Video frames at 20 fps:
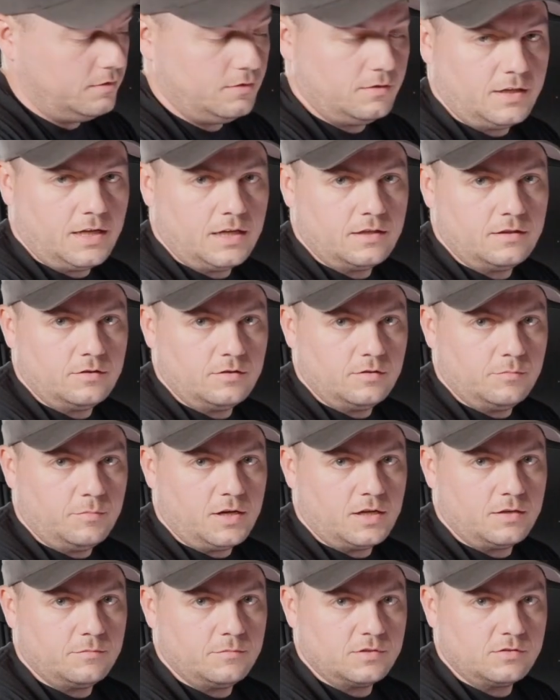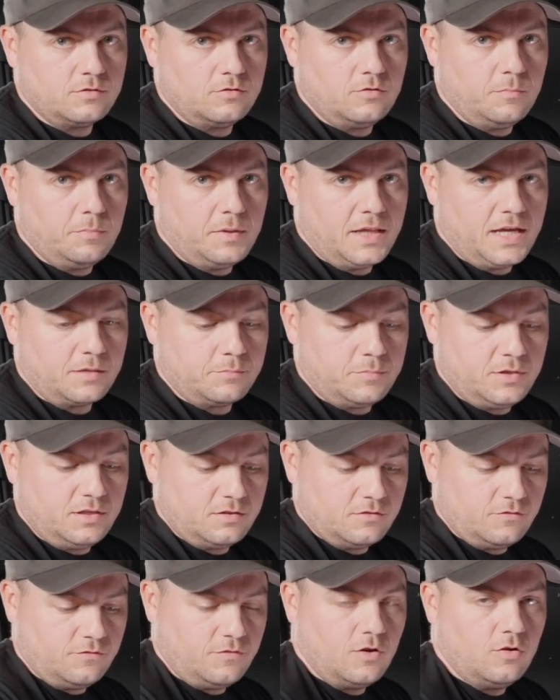down there in the bottom, there's a little black piece
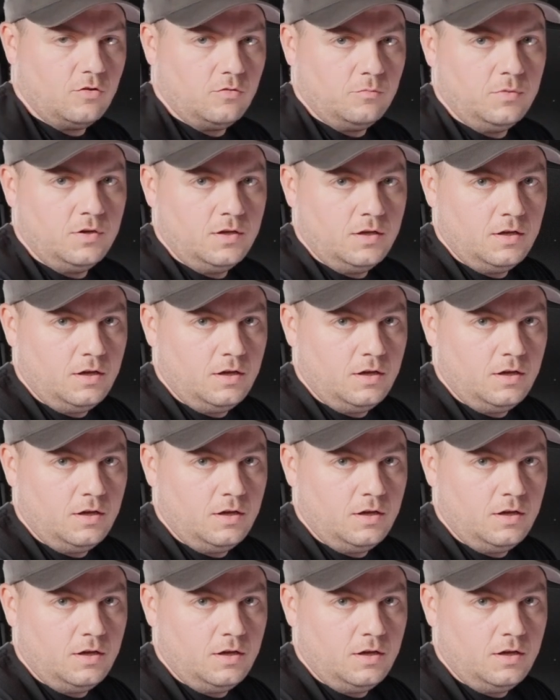of foam.